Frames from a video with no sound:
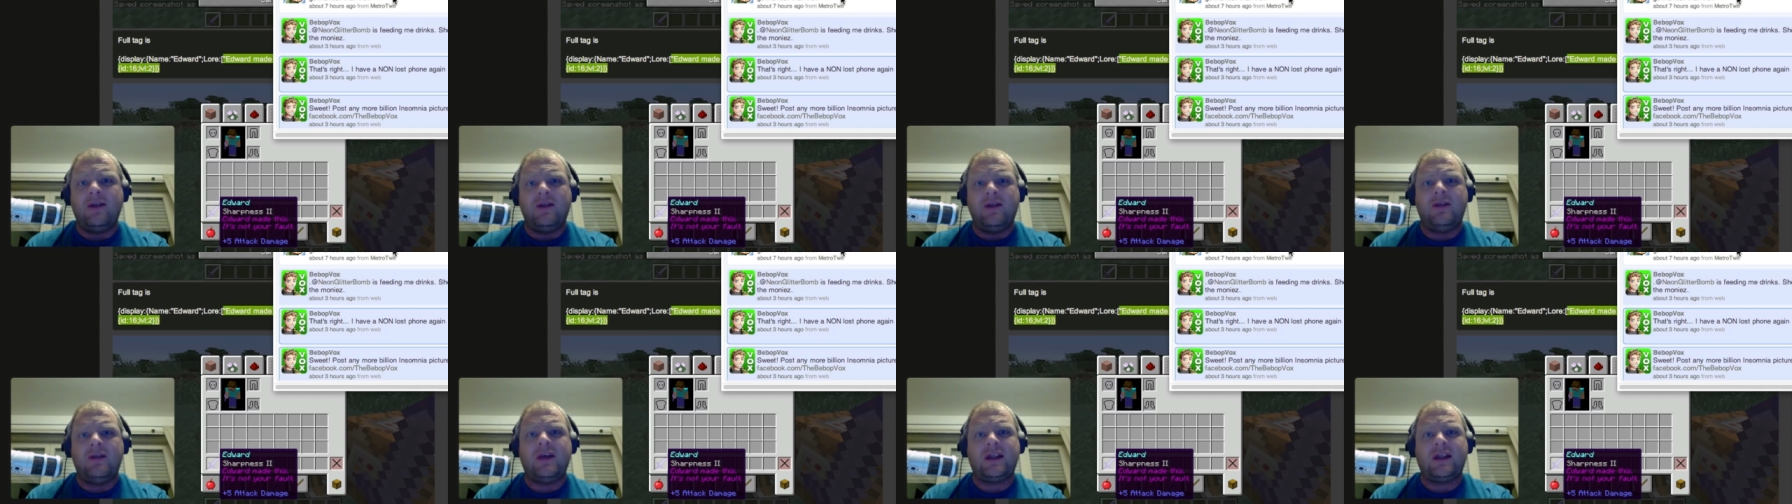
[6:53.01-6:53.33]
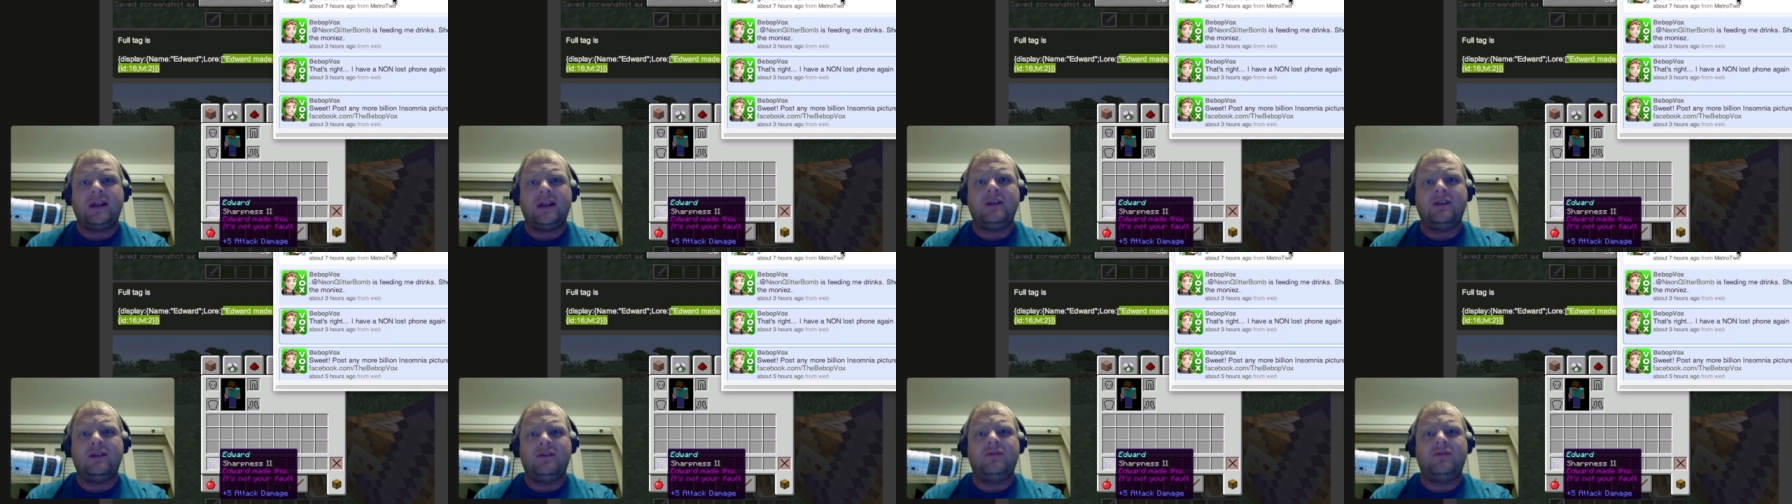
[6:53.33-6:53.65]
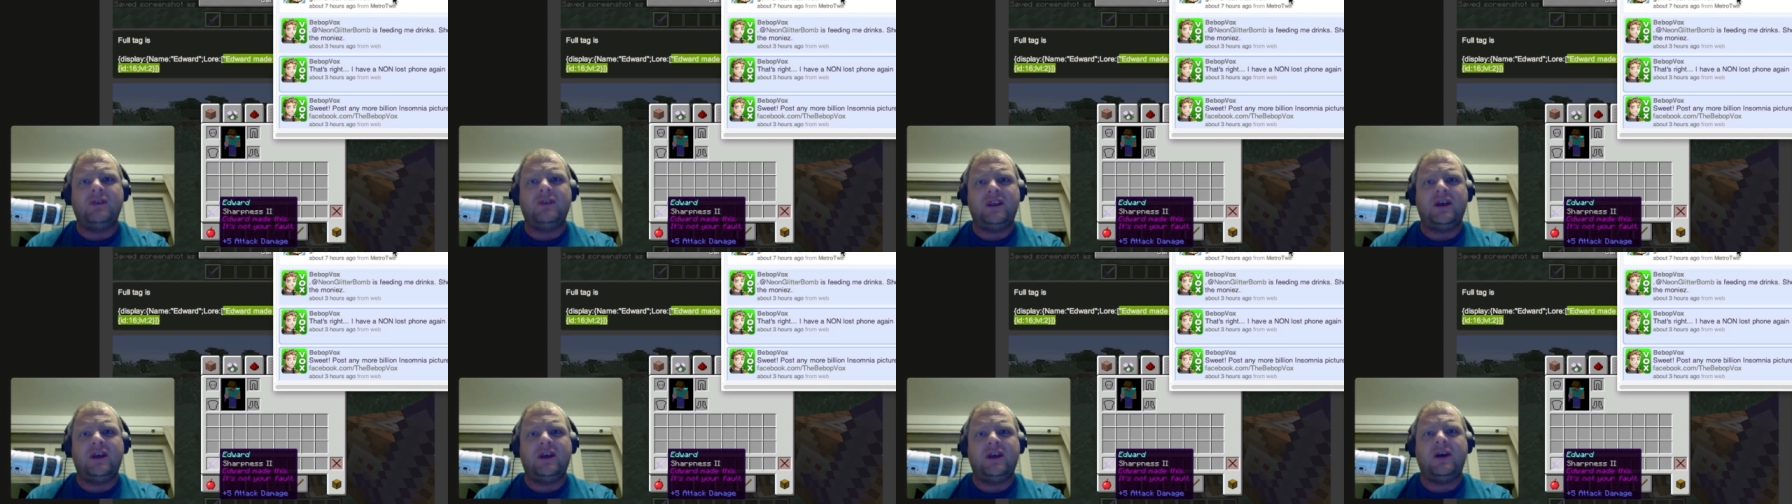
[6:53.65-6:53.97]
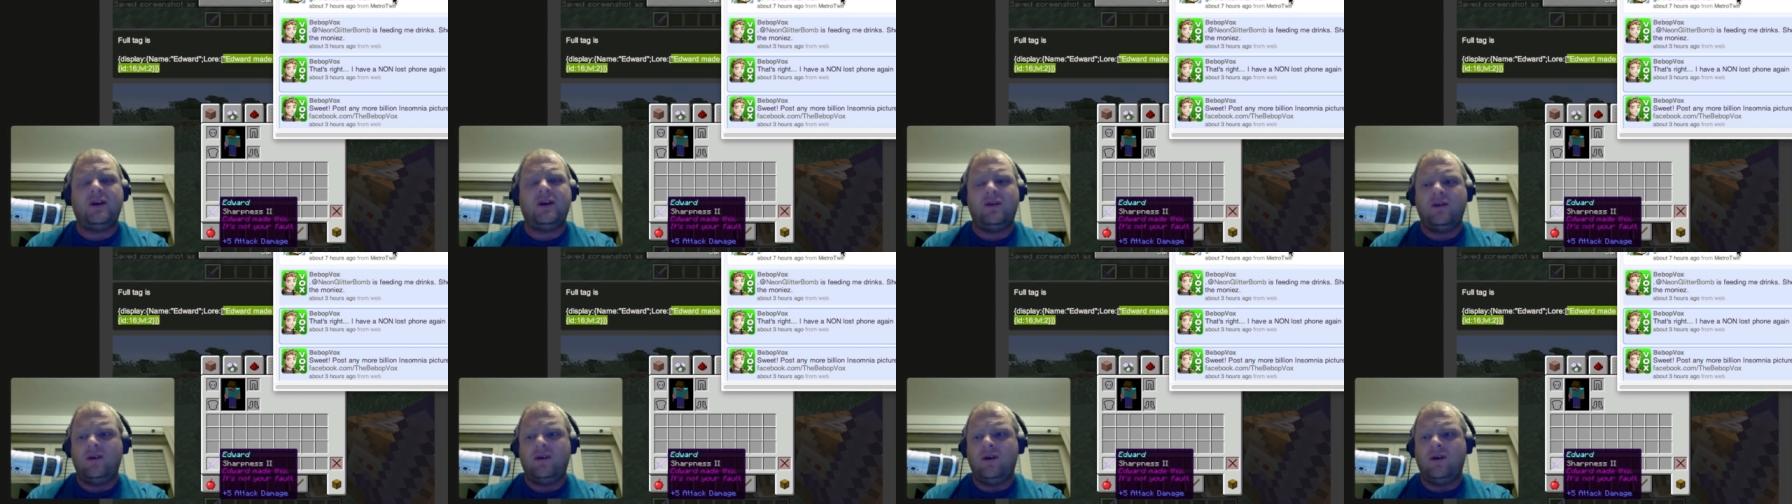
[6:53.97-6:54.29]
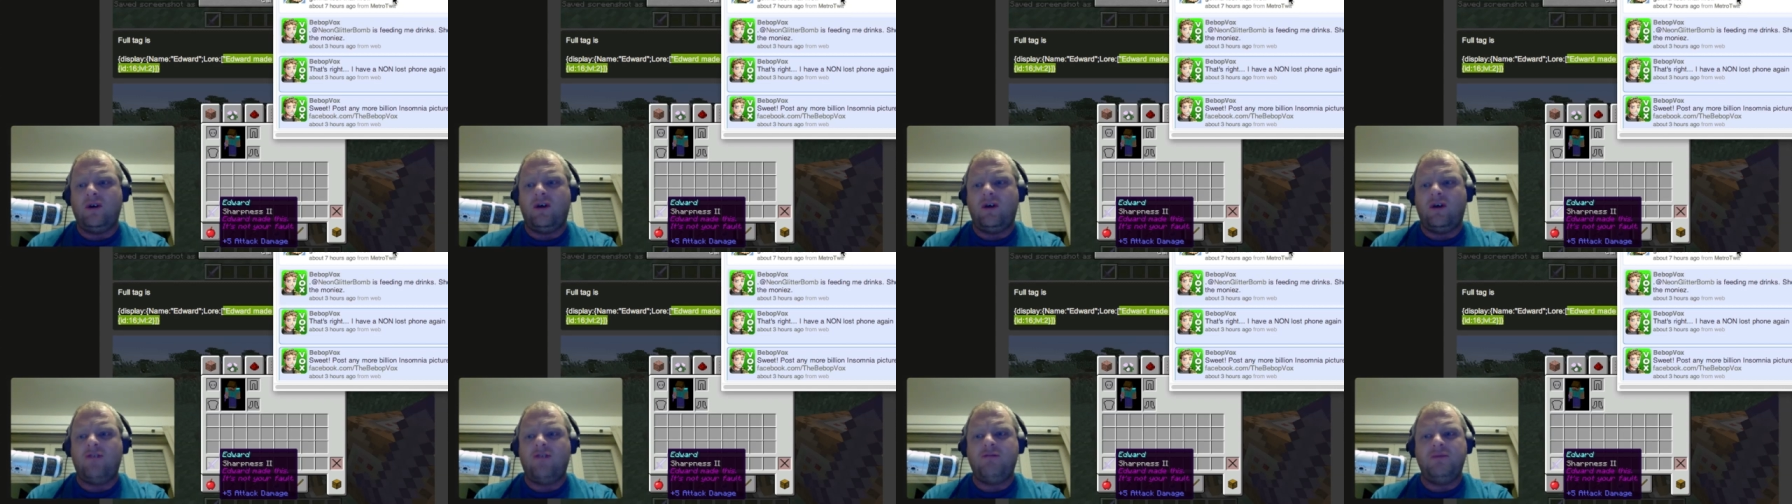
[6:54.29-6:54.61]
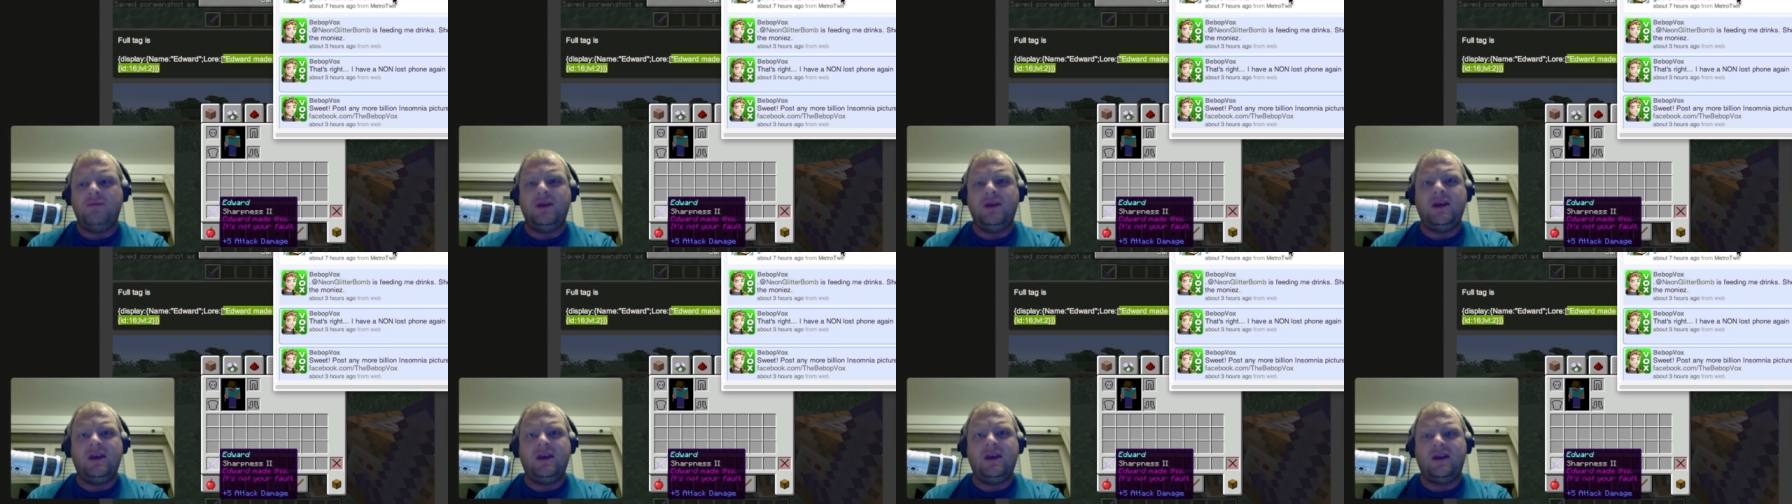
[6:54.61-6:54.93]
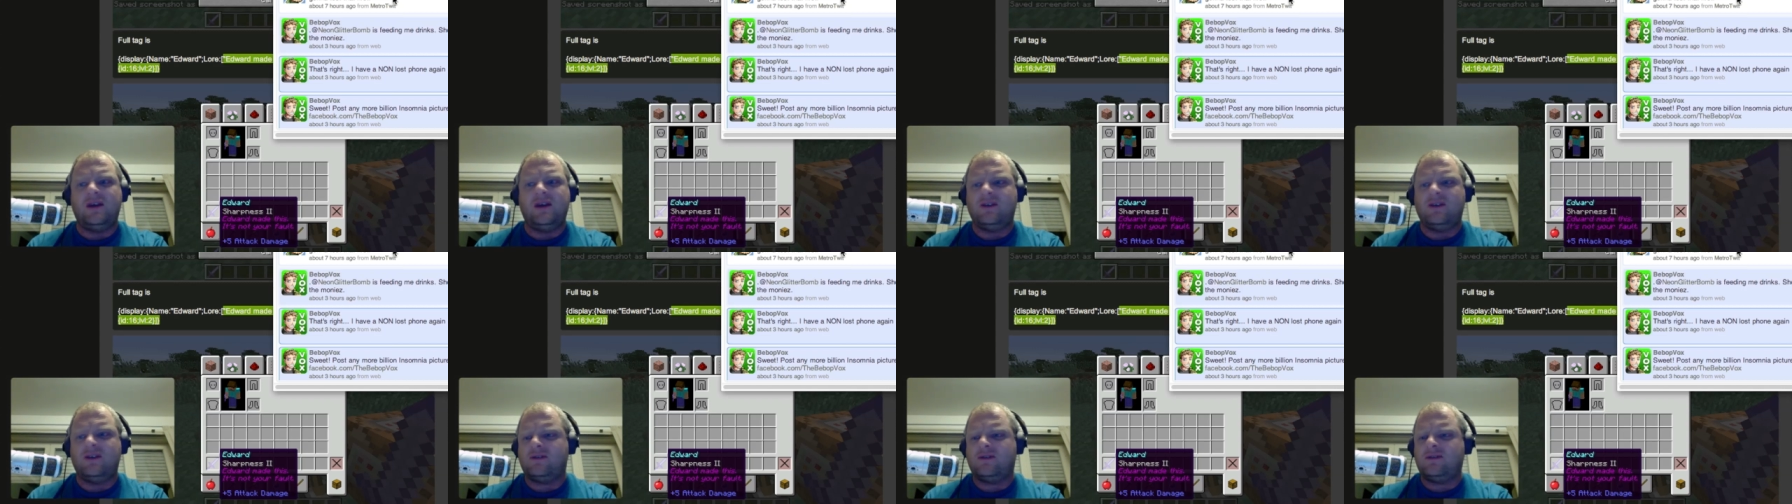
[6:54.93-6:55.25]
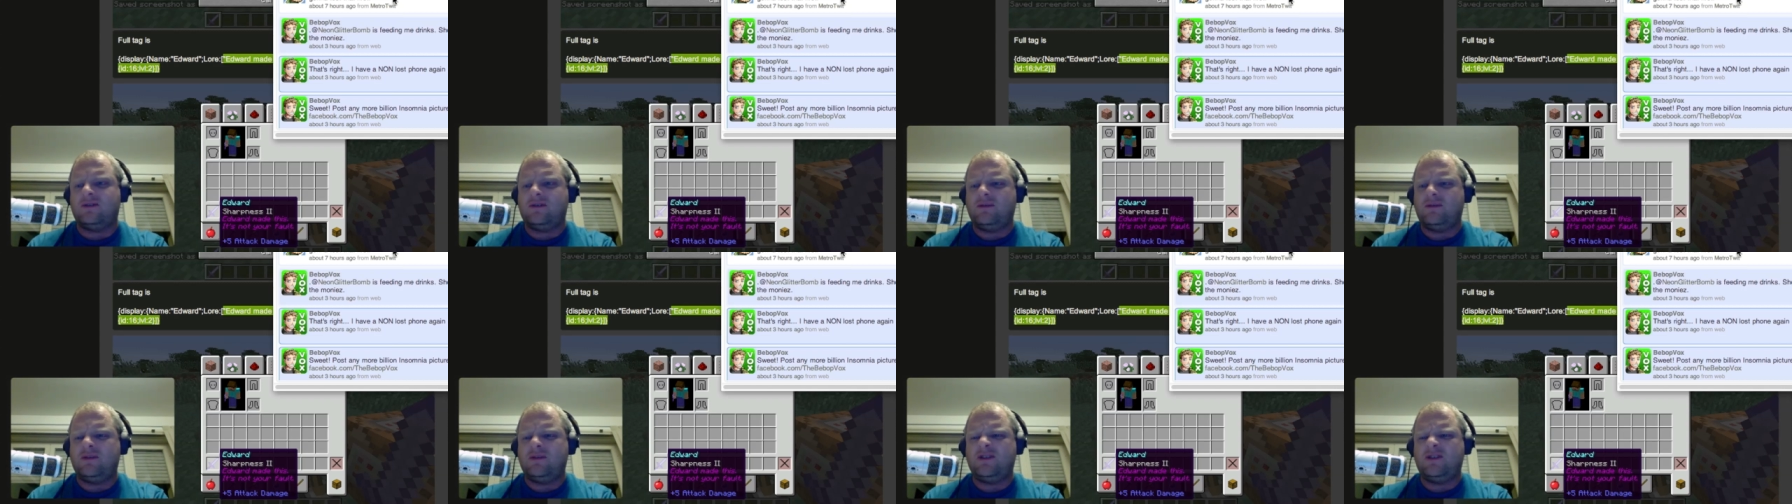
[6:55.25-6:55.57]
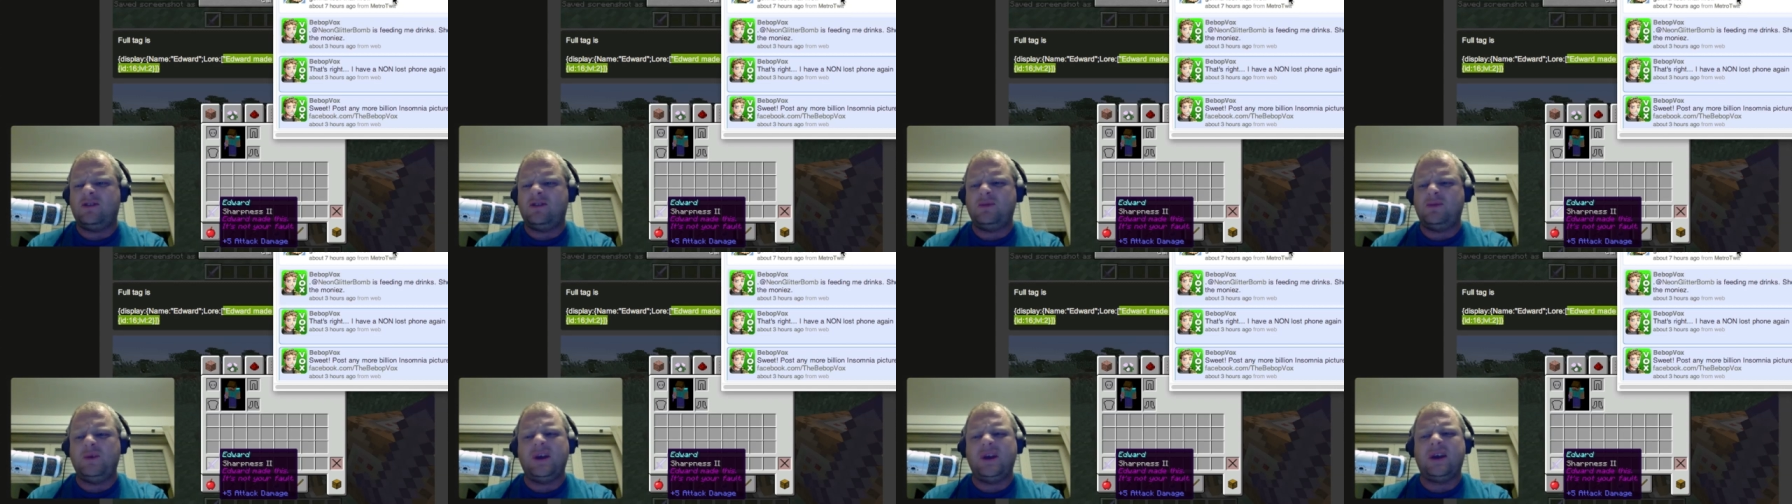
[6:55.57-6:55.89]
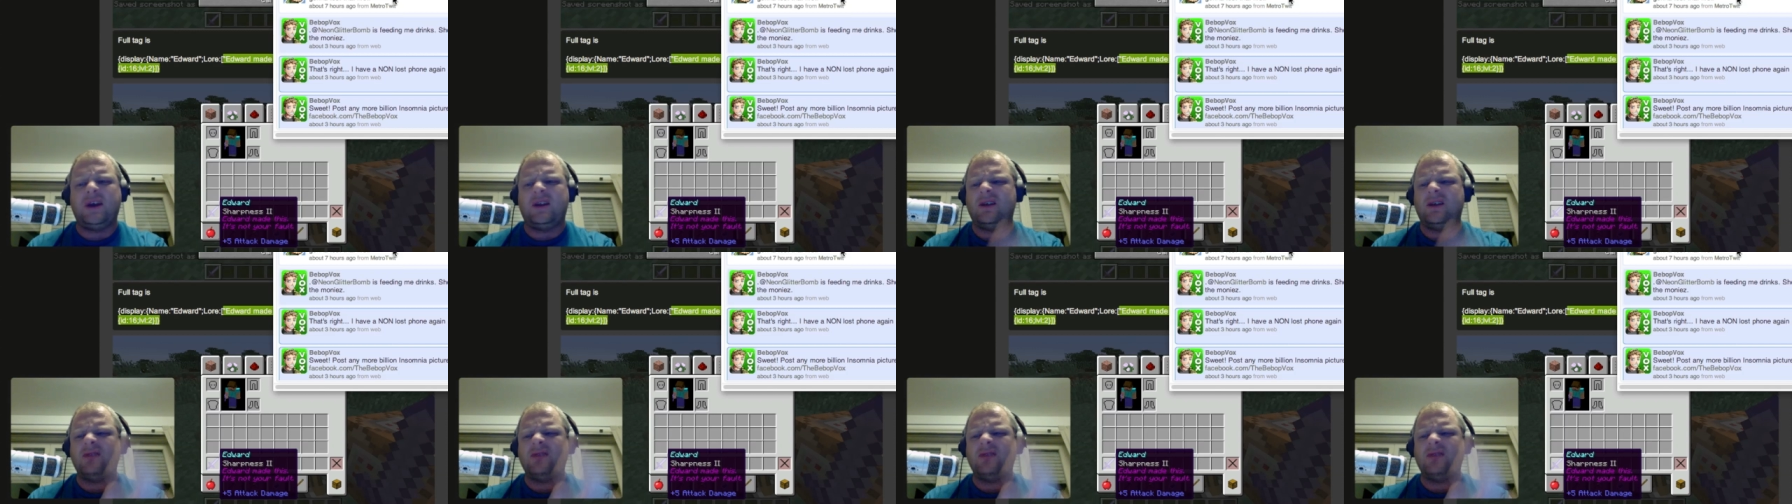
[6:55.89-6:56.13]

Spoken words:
that little video of me is, which is weird.